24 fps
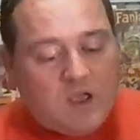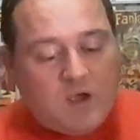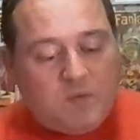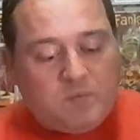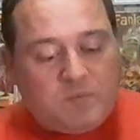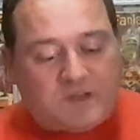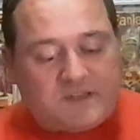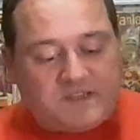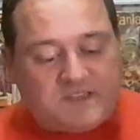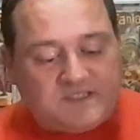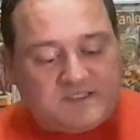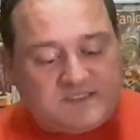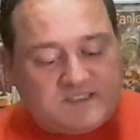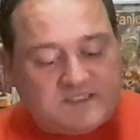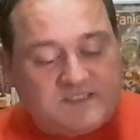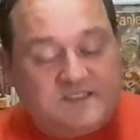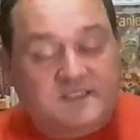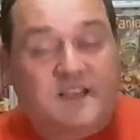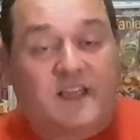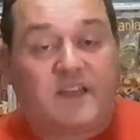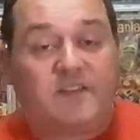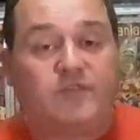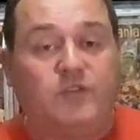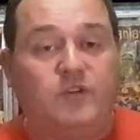but this is
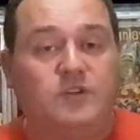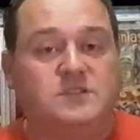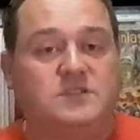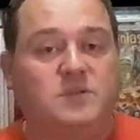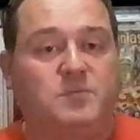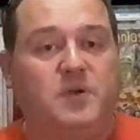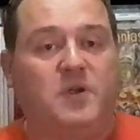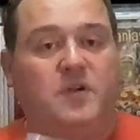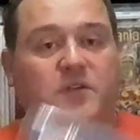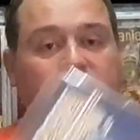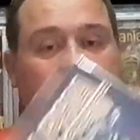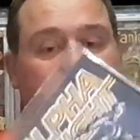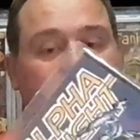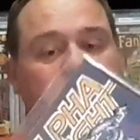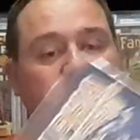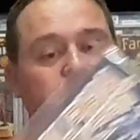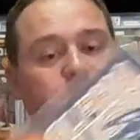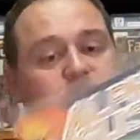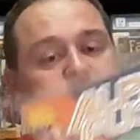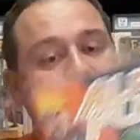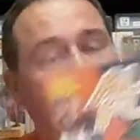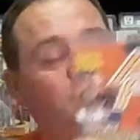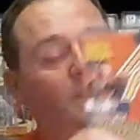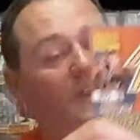their first appearance.
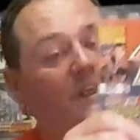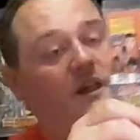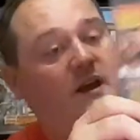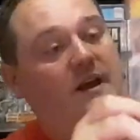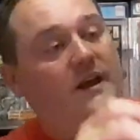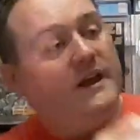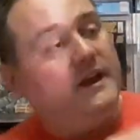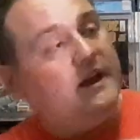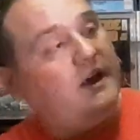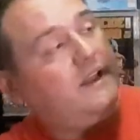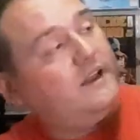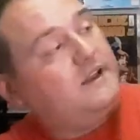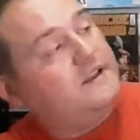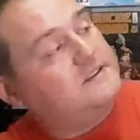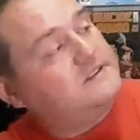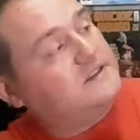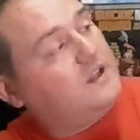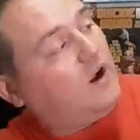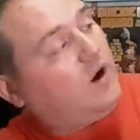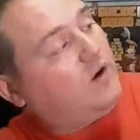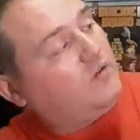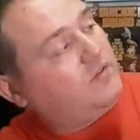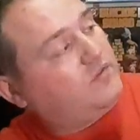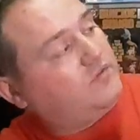It is
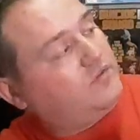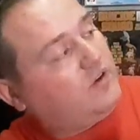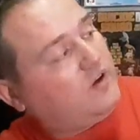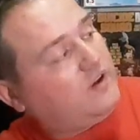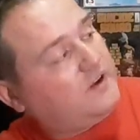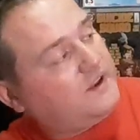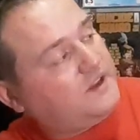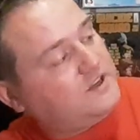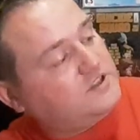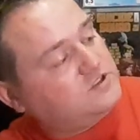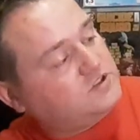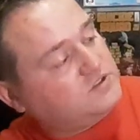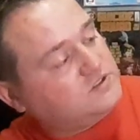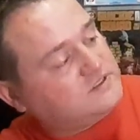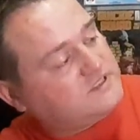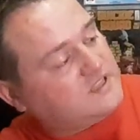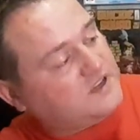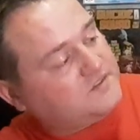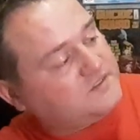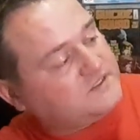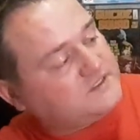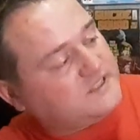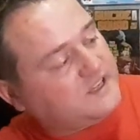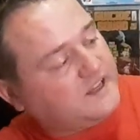Alpha Flight issue
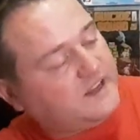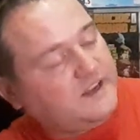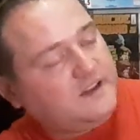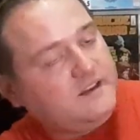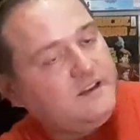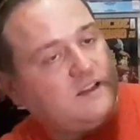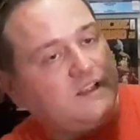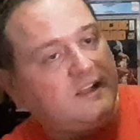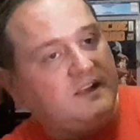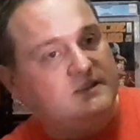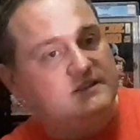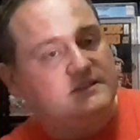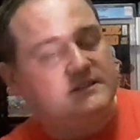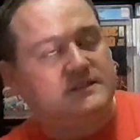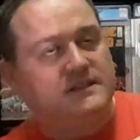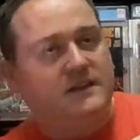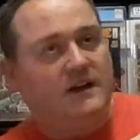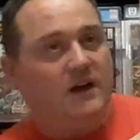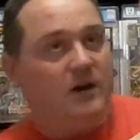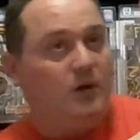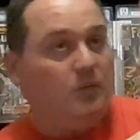17. It